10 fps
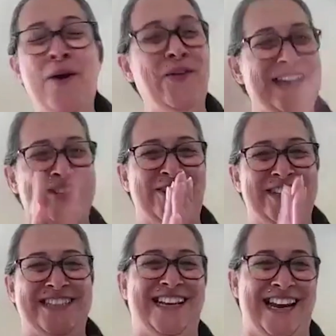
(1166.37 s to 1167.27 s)
Another easy
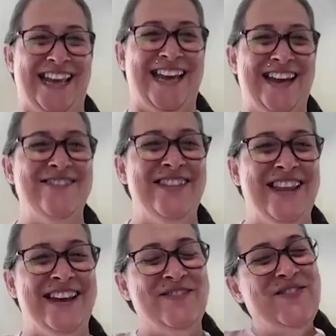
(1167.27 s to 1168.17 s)
question. Well,
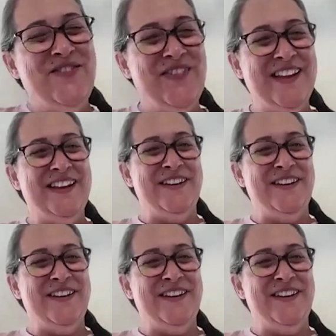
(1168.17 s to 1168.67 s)
no, I would